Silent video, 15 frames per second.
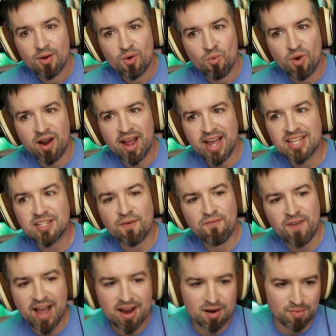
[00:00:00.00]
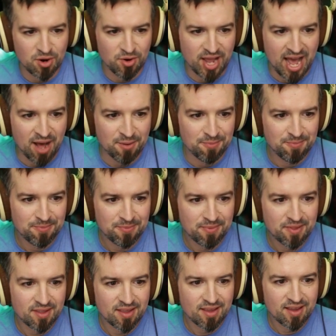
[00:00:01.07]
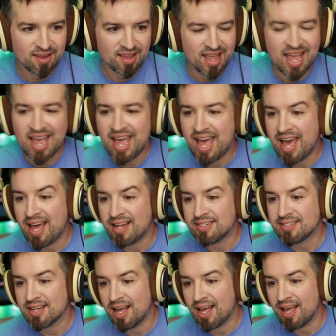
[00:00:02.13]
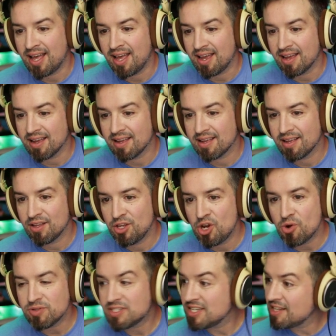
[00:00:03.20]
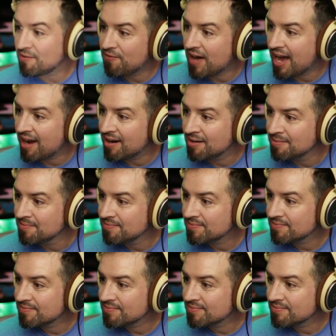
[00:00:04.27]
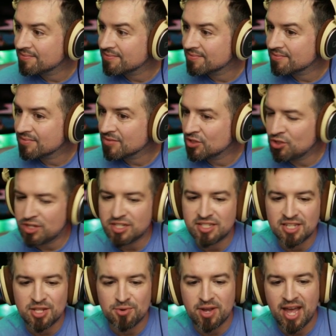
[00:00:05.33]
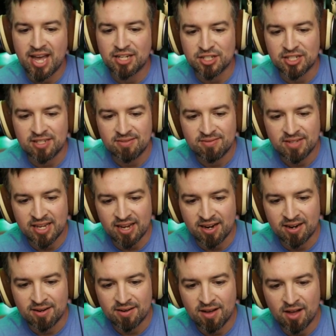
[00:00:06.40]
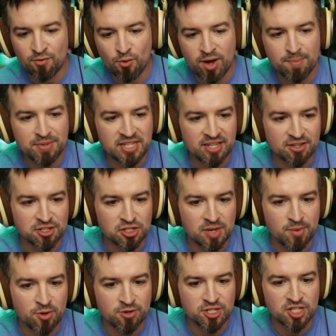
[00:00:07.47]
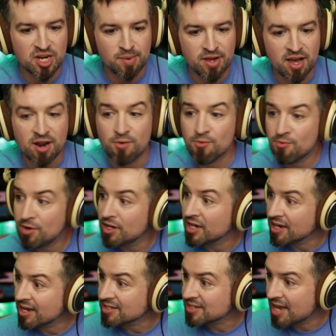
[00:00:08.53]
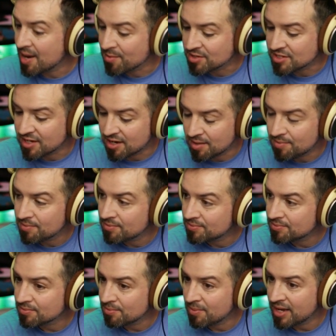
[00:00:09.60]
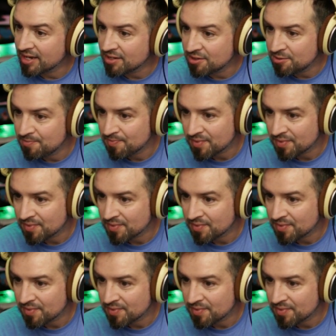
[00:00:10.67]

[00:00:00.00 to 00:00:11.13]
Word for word: where I guess a fire broke out, and uh, you don't see the fire, you just see the reaction here of one particular streamer who was streaming on a really nice camera setup, mind you.